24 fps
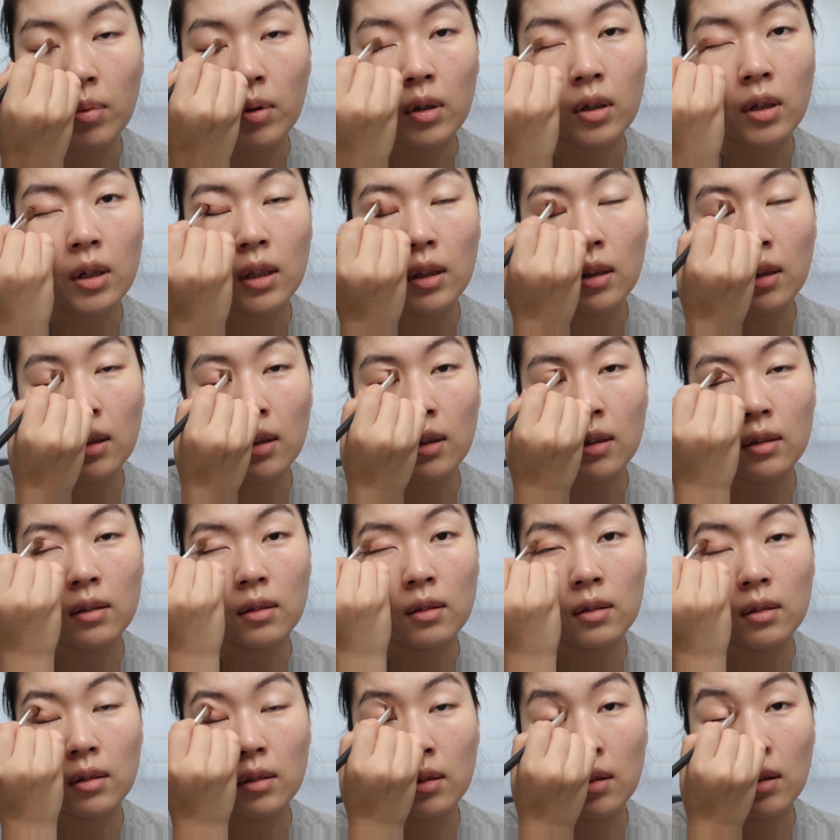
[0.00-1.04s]
Putting this
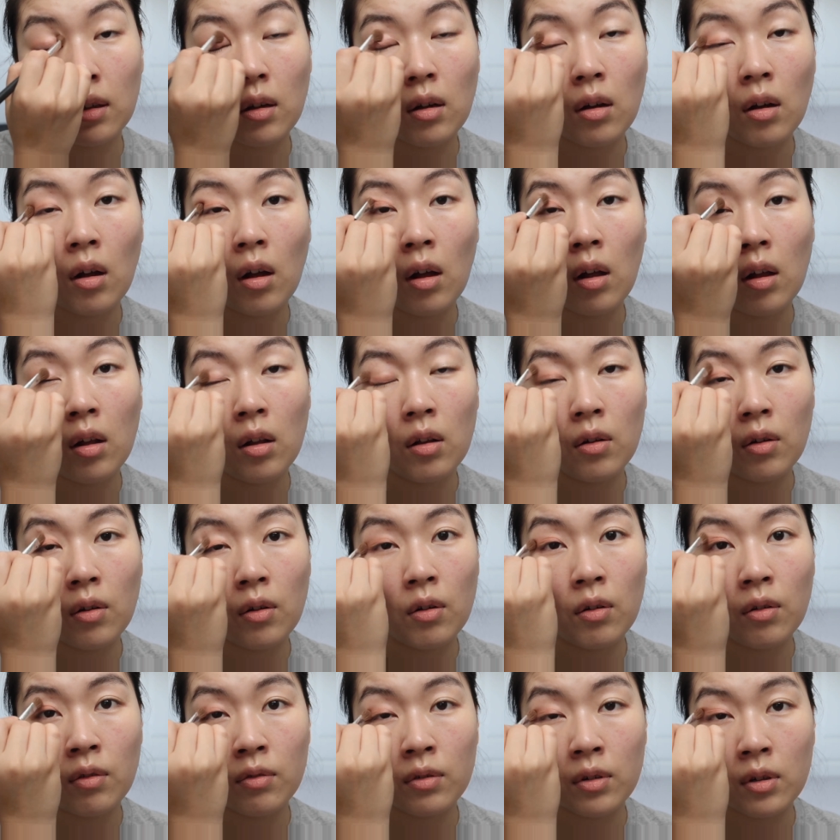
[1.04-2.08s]
all
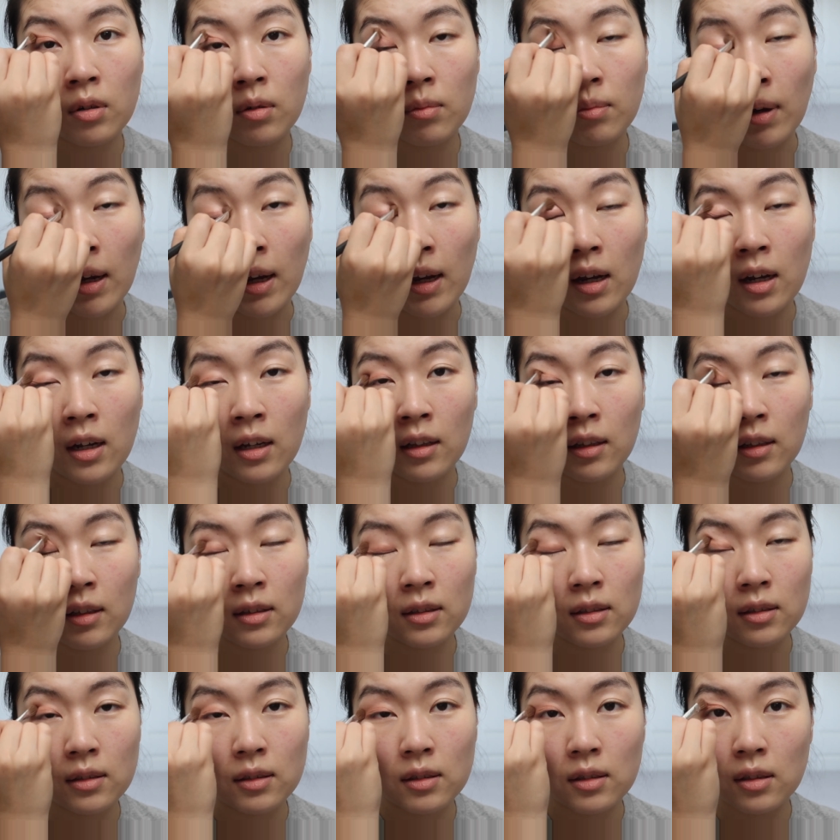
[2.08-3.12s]
over my
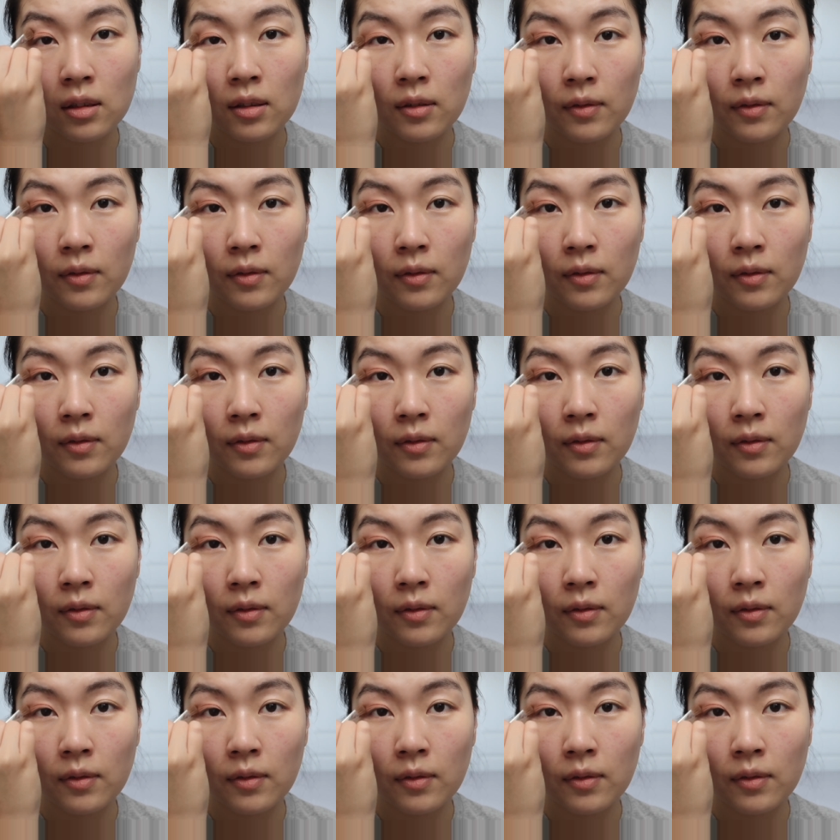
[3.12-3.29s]
eyelids